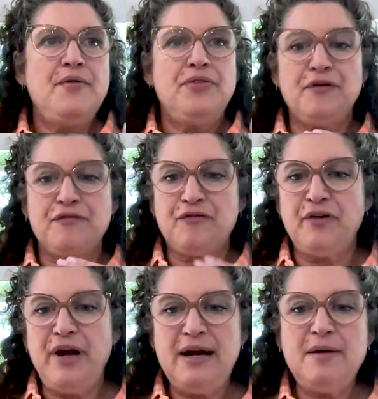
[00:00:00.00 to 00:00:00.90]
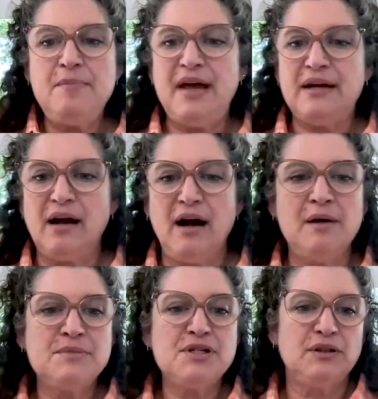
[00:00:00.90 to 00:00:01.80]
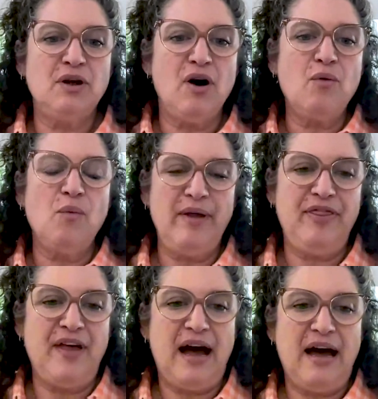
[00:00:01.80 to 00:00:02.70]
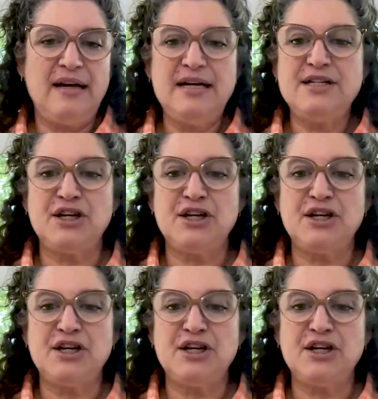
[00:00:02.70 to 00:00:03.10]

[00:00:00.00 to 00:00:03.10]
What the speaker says: the freedom that comes along with that is